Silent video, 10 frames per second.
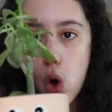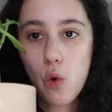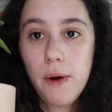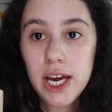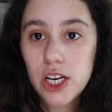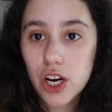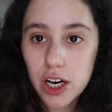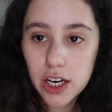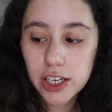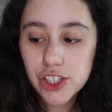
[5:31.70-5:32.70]
oh my
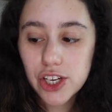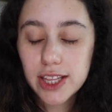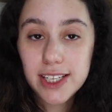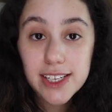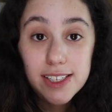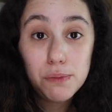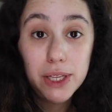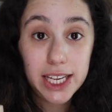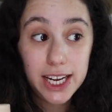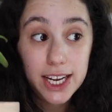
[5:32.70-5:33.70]
gosh, this
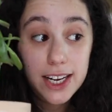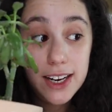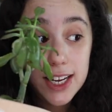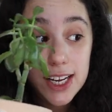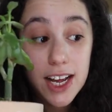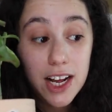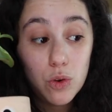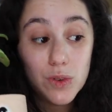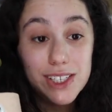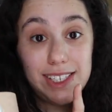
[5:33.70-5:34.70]
plant
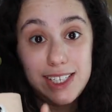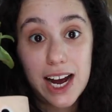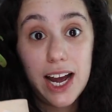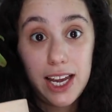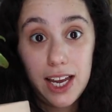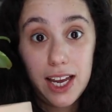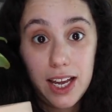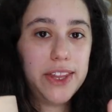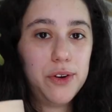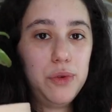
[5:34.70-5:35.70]
was dying.
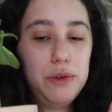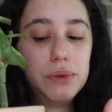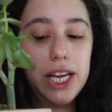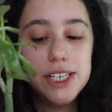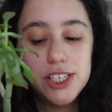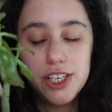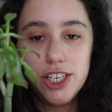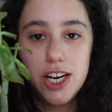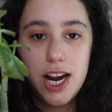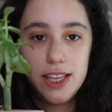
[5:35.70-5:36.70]
And then we planted
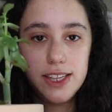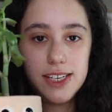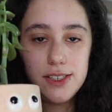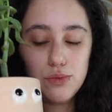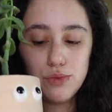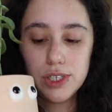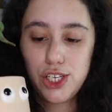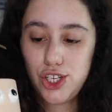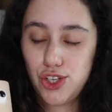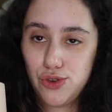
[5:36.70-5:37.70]
her in this
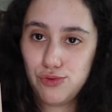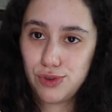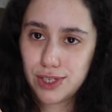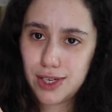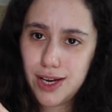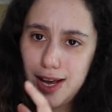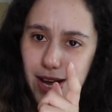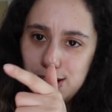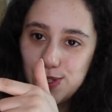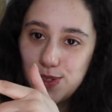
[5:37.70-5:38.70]
really cute,
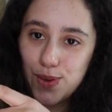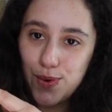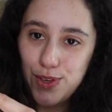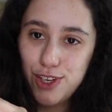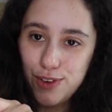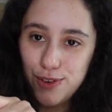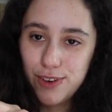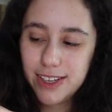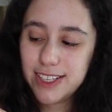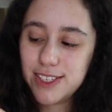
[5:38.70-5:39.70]
so
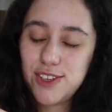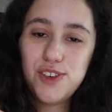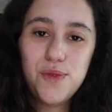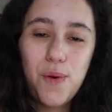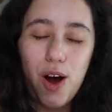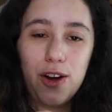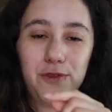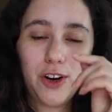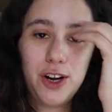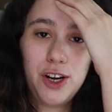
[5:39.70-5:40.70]
cute, this cute
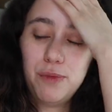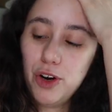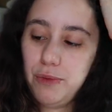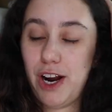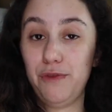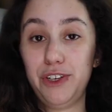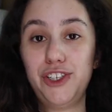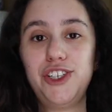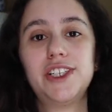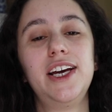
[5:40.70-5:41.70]
pot from Urban
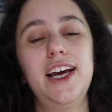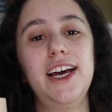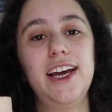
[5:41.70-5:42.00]
Outfitters.